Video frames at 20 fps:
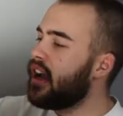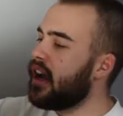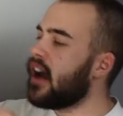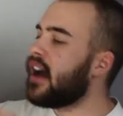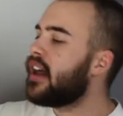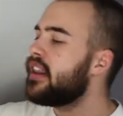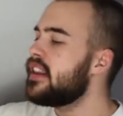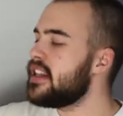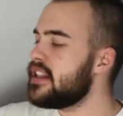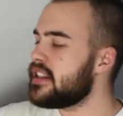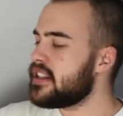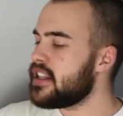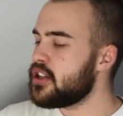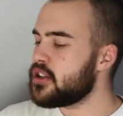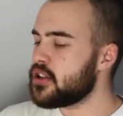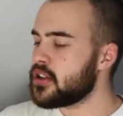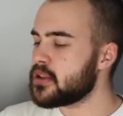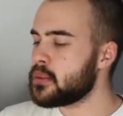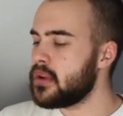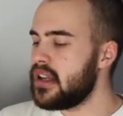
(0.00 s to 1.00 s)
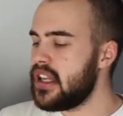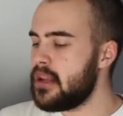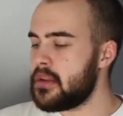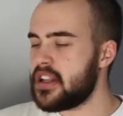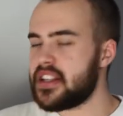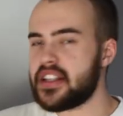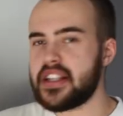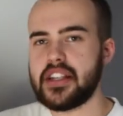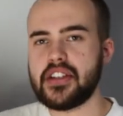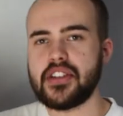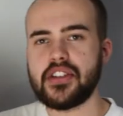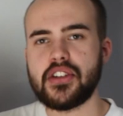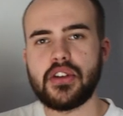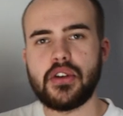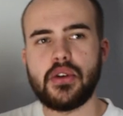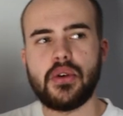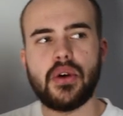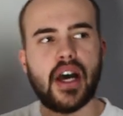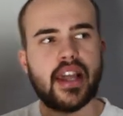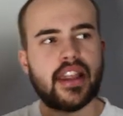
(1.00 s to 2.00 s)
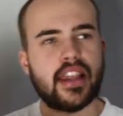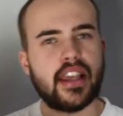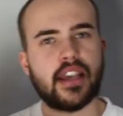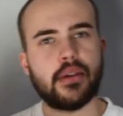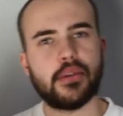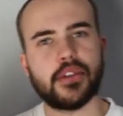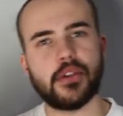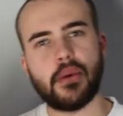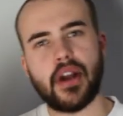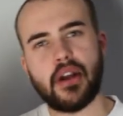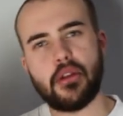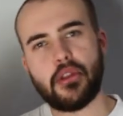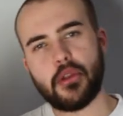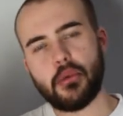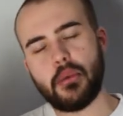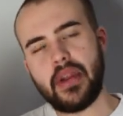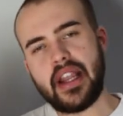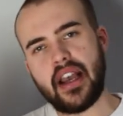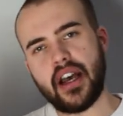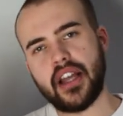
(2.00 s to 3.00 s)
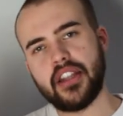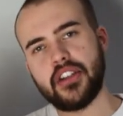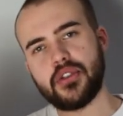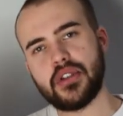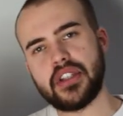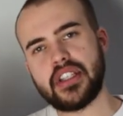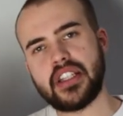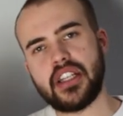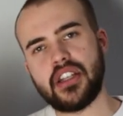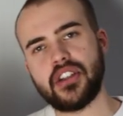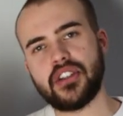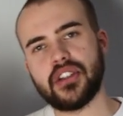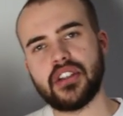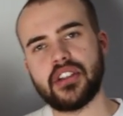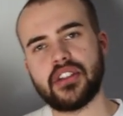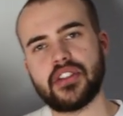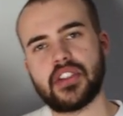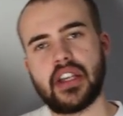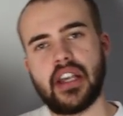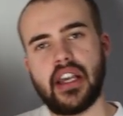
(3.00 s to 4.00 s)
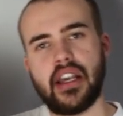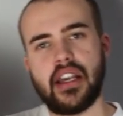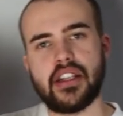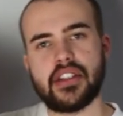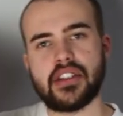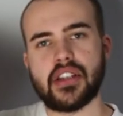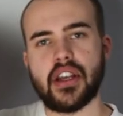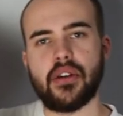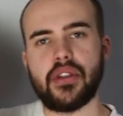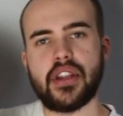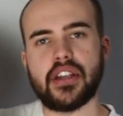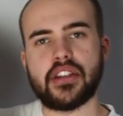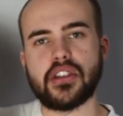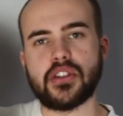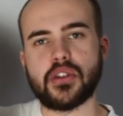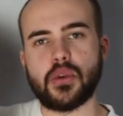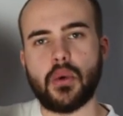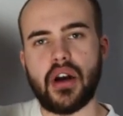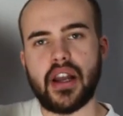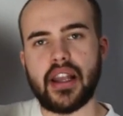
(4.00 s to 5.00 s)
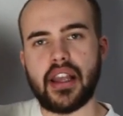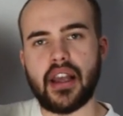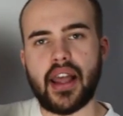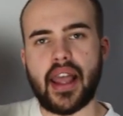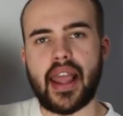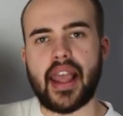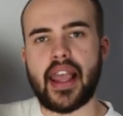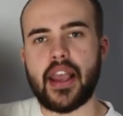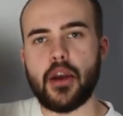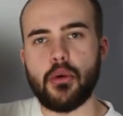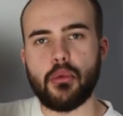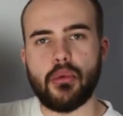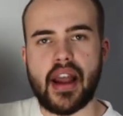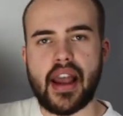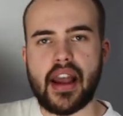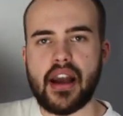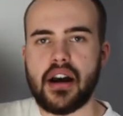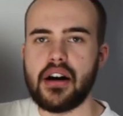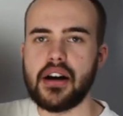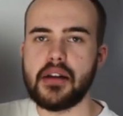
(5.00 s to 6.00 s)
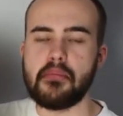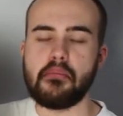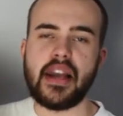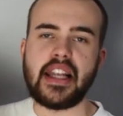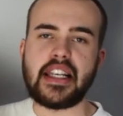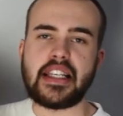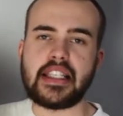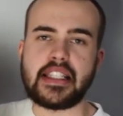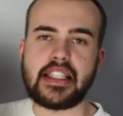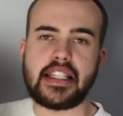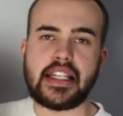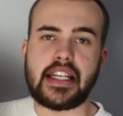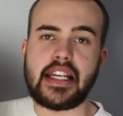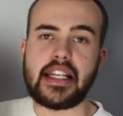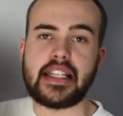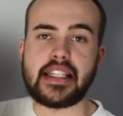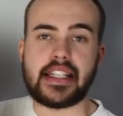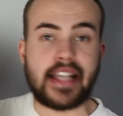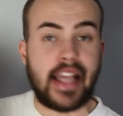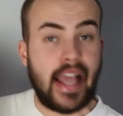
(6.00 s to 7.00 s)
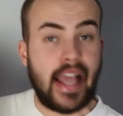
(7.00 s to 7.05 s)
Uh, these t-shirts were limited to, I think it was around 300 t-shirts so this is quite a rare Iron Maiden tee to